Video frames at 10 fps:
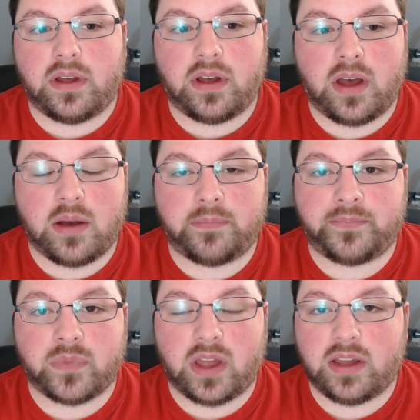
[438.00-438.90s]

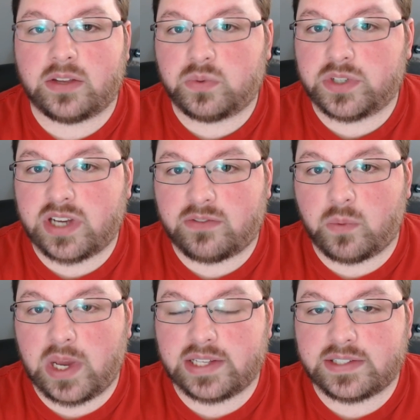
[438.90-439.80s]
I guess we'll just have to
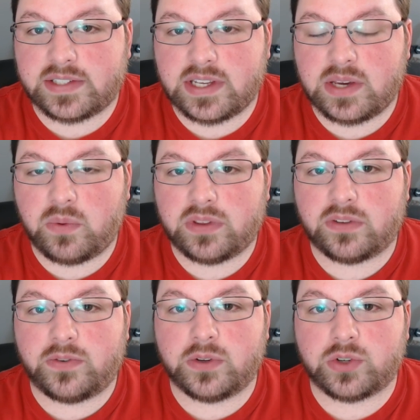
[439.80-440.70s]
wait and see what
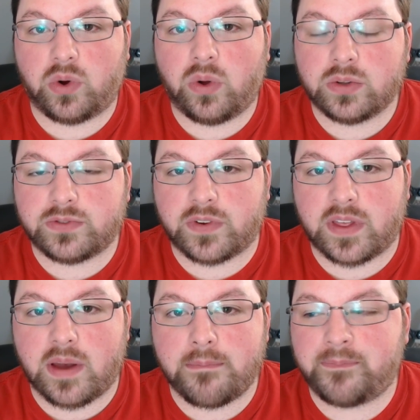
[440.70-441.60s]
the future holds for
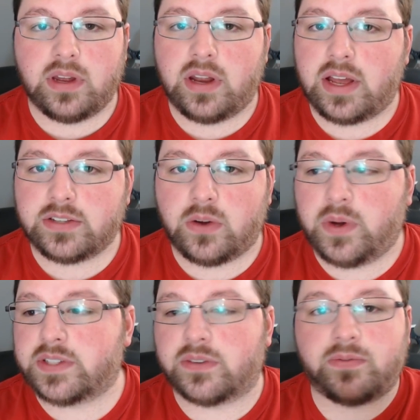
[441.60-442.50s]
them. As
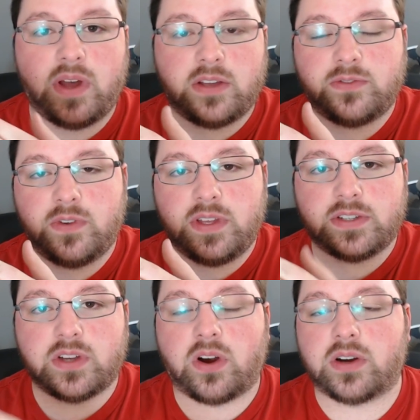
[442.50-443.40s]
always, the files for
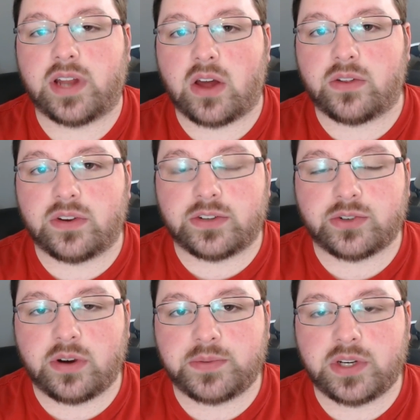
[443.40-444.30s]
this are down in the
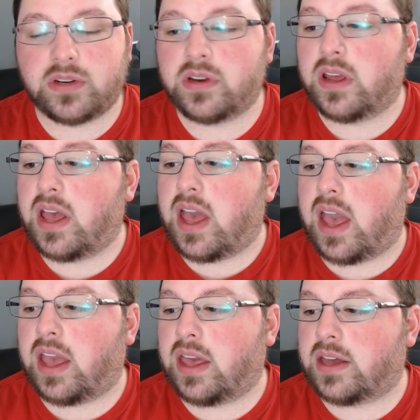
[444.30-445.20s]
description,
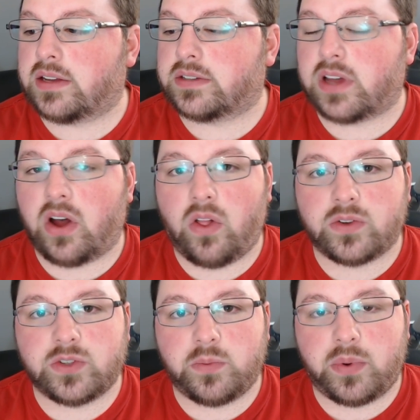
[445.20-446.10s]
and I'll
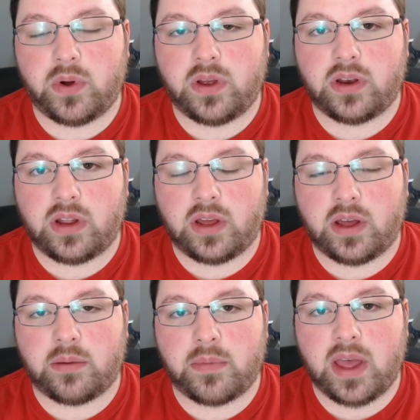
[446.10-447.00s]
also put
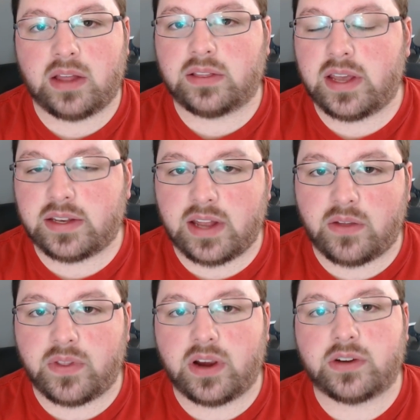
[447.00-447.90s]
a link
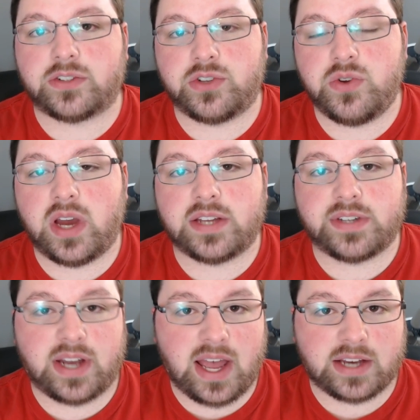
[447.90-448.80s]
down there so you guys
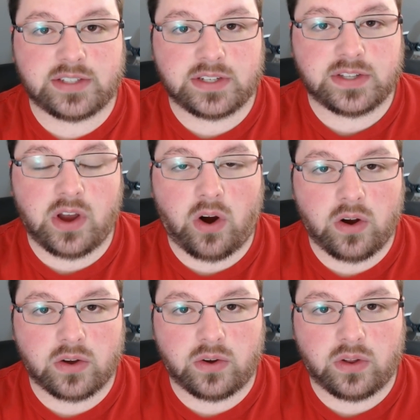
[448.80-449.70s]
can access the
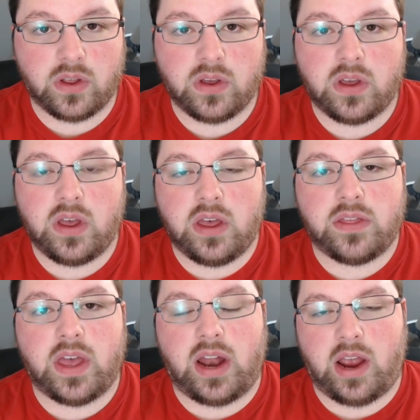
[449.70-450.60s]
article
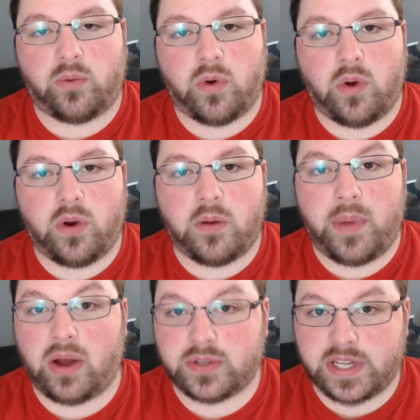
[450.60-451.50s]
that I wrote
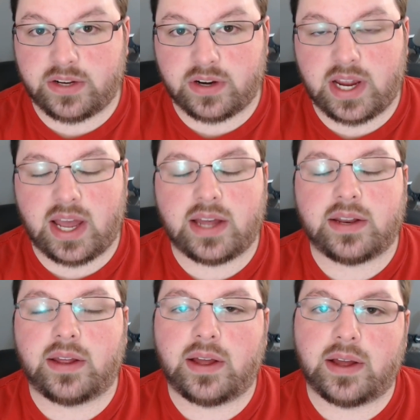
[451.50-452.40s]
about
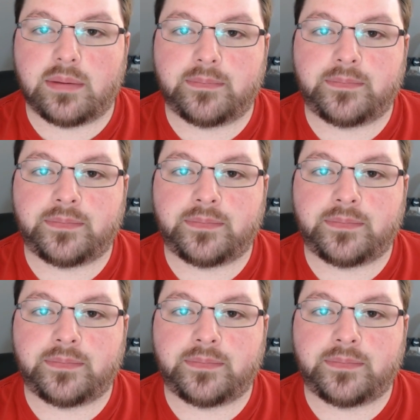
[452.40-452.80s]
Tinkercad.